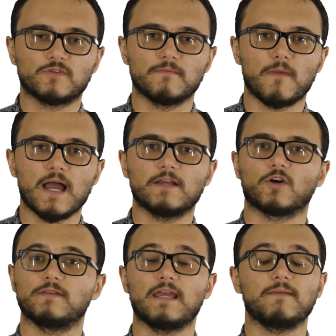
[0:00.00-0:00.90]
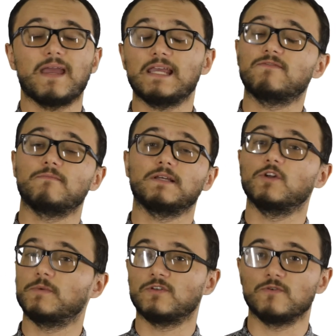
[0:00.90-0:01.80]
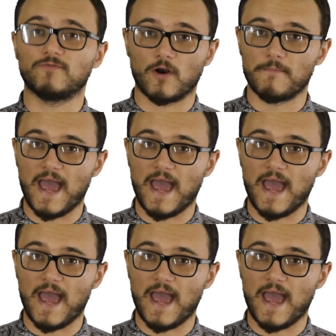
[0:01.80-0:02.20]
to the mic, or they may even be a little bit too far